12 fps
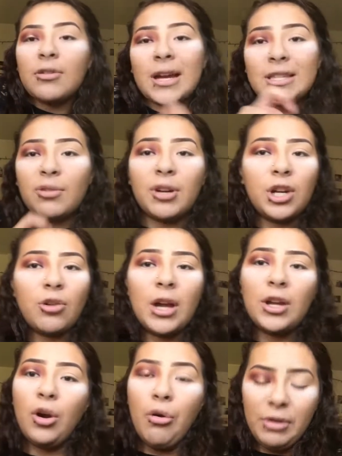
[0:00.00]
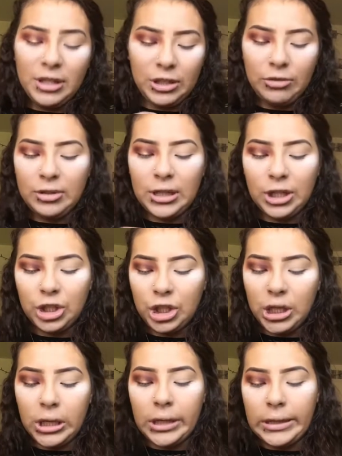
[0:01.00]
You guys already know I always use that
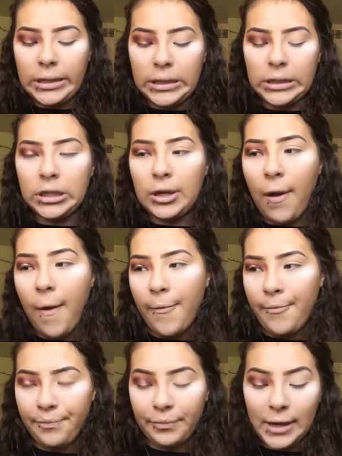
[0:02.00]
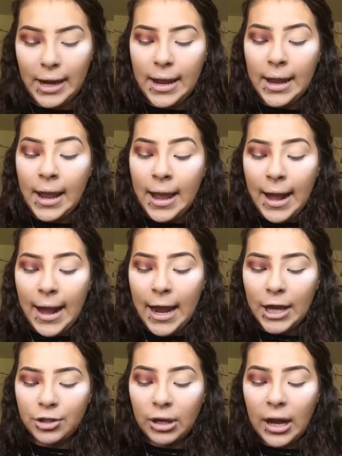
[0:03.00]
shit because, you know,
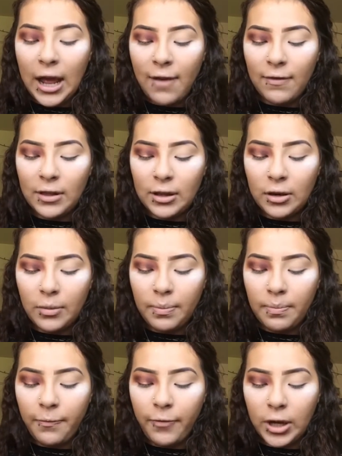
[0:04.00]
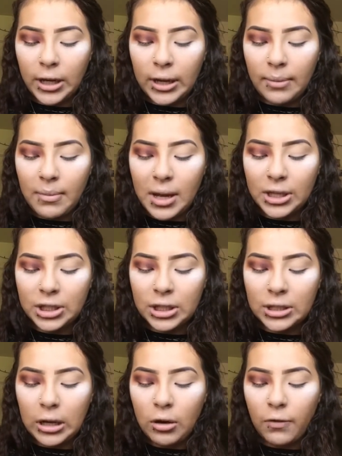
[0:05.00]
I ain't trying to have a little fucking
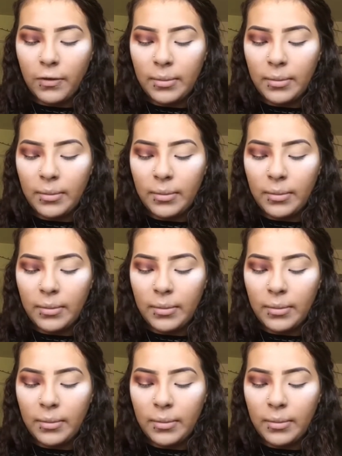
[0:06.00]
manchas all over